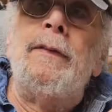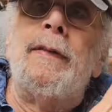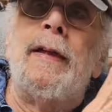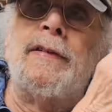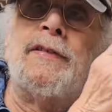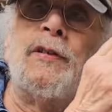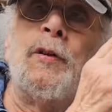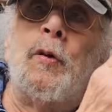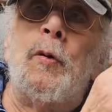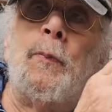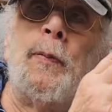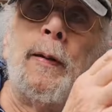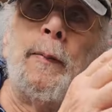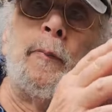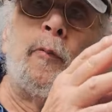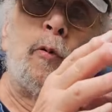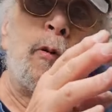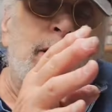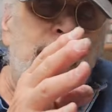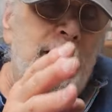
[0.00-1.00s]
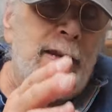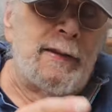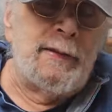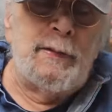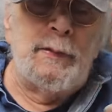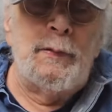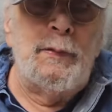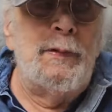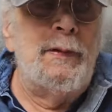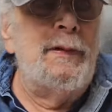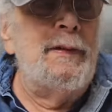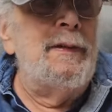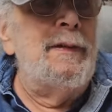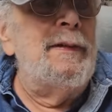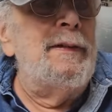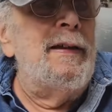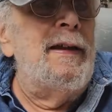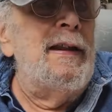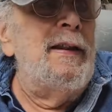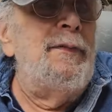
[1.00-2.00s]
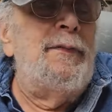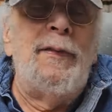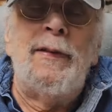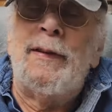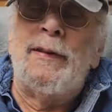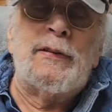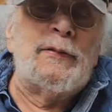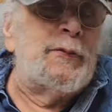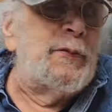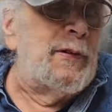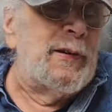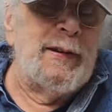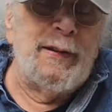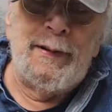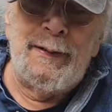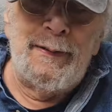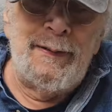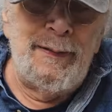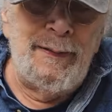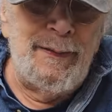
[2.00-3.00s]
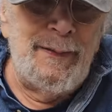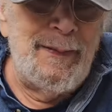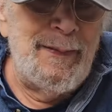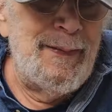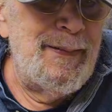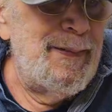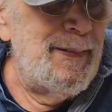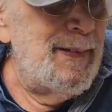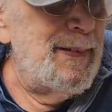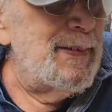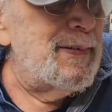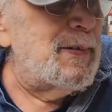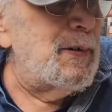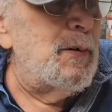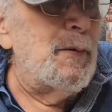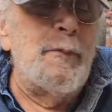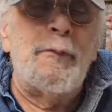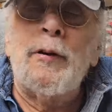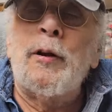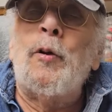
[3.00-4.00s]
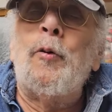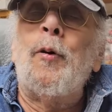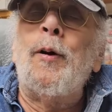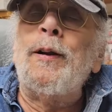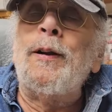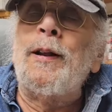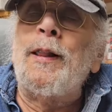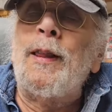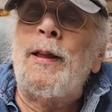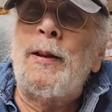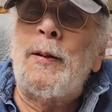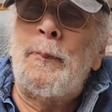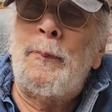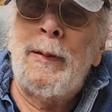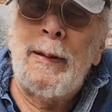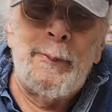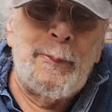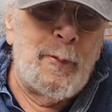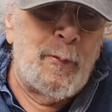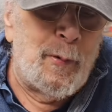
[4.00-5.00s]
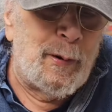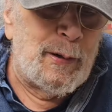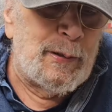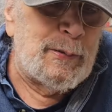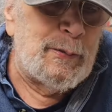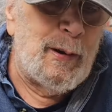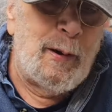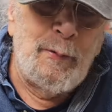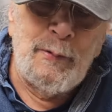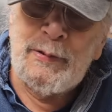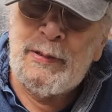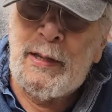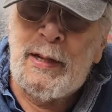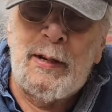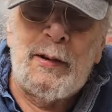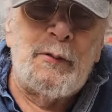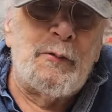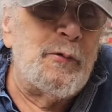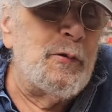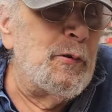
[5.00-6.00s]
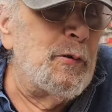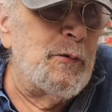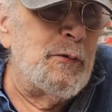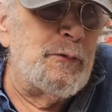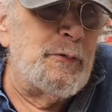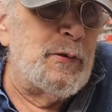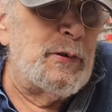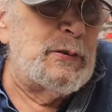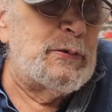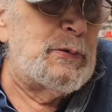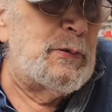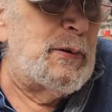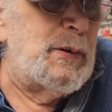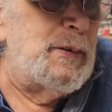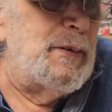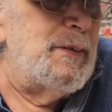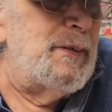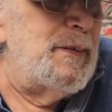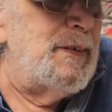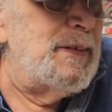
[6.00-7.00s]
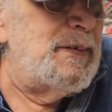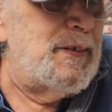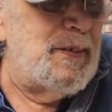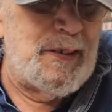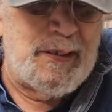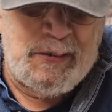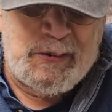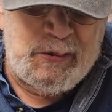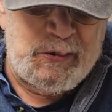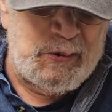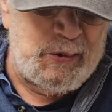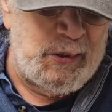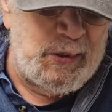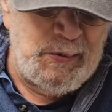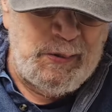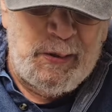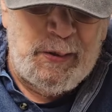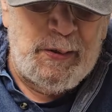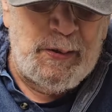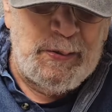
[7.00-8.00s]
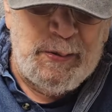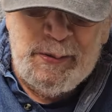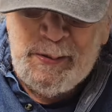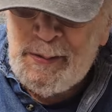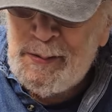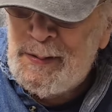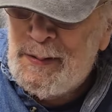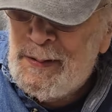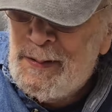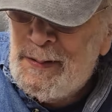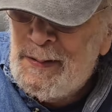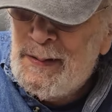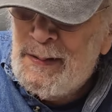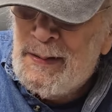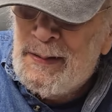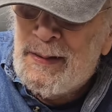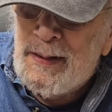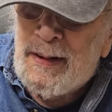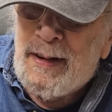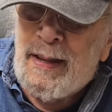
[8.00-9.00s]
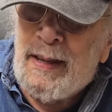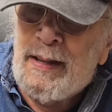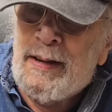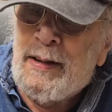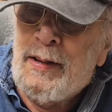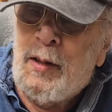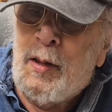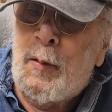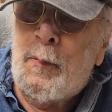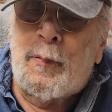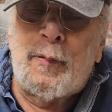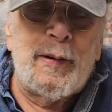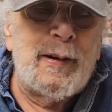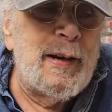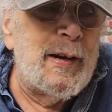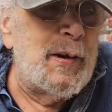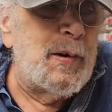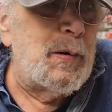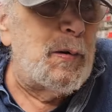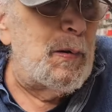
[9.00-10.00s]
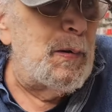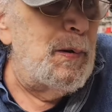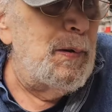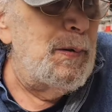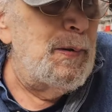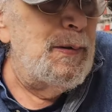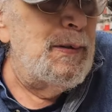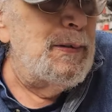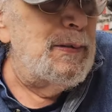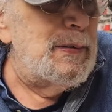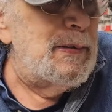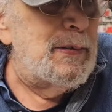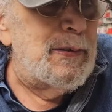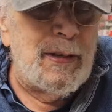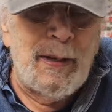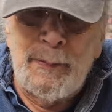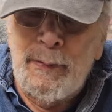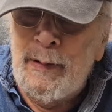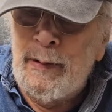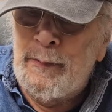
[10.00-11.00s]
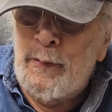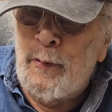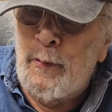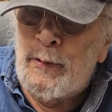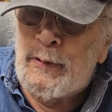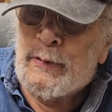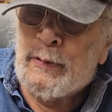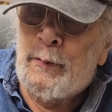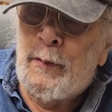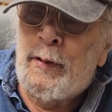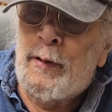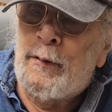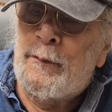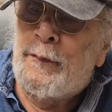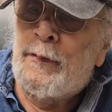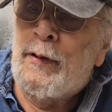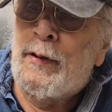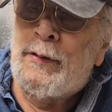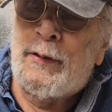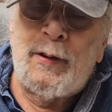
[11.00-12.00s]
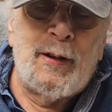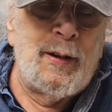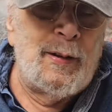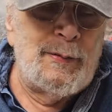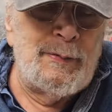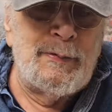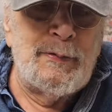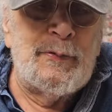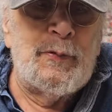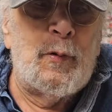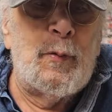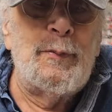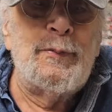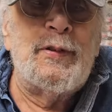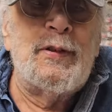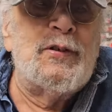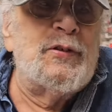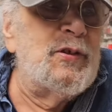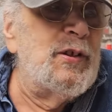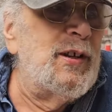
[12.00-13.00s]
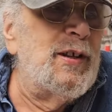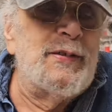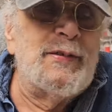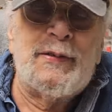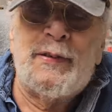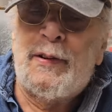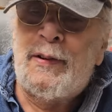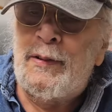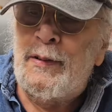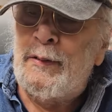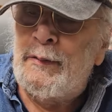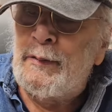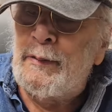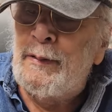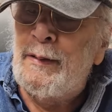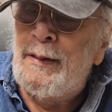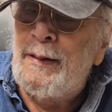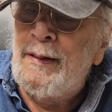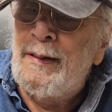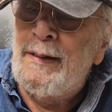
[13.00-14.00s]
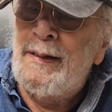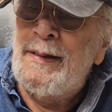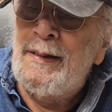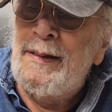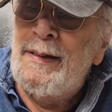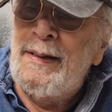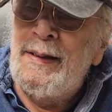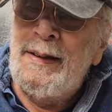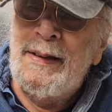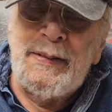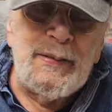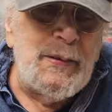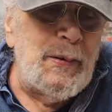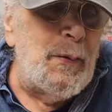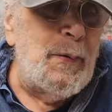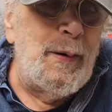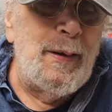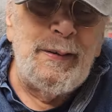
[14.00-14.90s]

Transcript: That's the only paperwork I can do. Anything else, forget it. So it required a lot of paperwork. So I was getting really frustrated, and I said, I should have known the day. Then I had a helper, Carol, She'd come in every once in a while and fill out the customs forms, and she got tired of it. So I